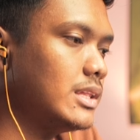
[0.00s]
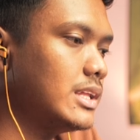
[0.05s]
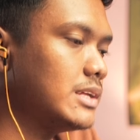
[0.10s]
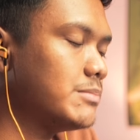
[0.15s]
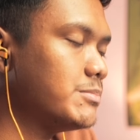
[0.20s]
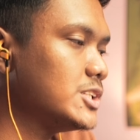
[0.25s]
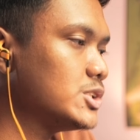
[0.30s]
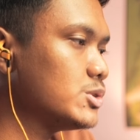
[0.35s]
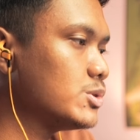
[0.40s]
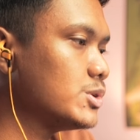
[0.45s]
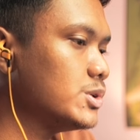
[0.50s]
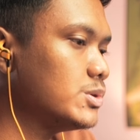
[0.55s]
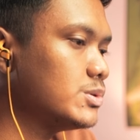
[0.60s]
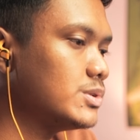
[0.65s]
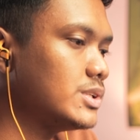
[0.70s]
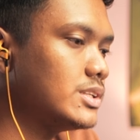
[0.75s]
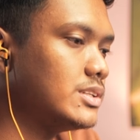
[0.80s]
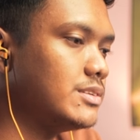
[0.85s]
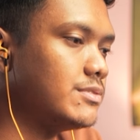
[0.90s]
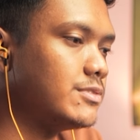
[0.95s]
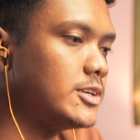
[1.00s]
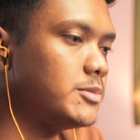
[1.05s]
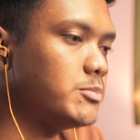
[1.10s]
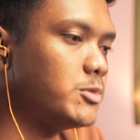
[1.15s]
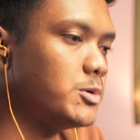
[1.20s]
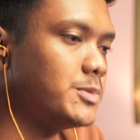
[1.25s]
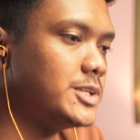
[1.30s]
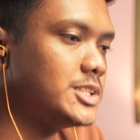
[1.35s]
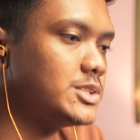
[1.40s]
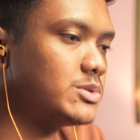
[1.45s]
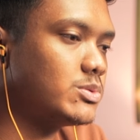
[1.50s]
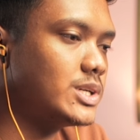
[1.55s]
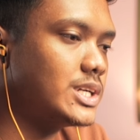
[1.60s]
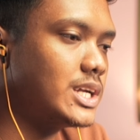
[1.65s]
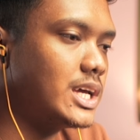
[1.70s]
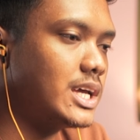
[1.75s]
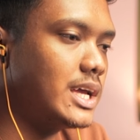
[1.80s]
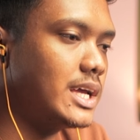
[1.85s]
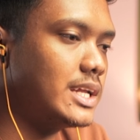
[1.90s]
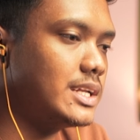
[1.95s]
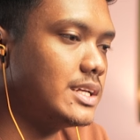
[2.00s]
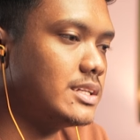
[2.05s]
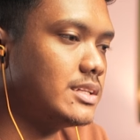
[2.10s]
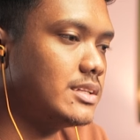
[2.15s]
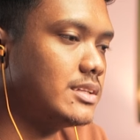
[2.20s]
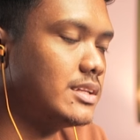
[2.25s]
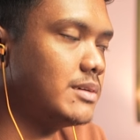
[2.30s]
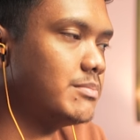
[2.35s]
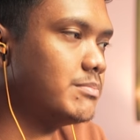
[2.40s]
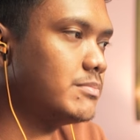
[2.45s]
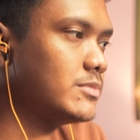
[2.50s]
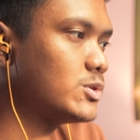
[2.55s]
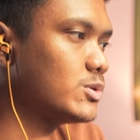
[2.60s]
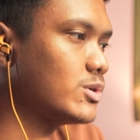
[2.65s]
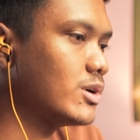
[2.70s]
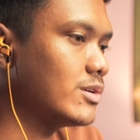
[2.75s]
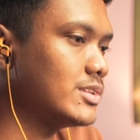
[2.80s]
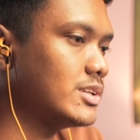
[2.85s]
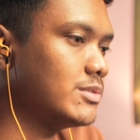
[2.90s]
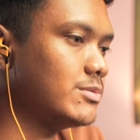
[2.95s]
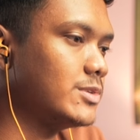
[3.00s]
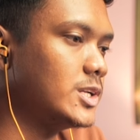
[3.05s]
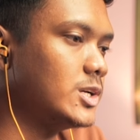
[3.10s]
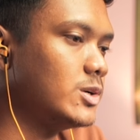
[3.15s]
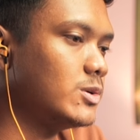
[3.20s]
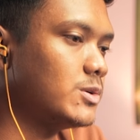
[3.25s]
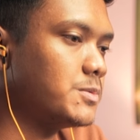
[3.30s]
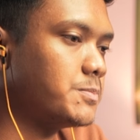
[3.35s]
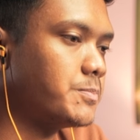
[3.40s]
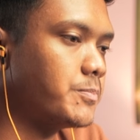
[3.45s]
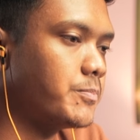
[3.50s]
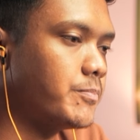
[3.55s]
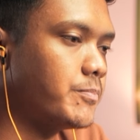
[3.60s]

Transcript: Let me show you the different moments where I added them throughout the video.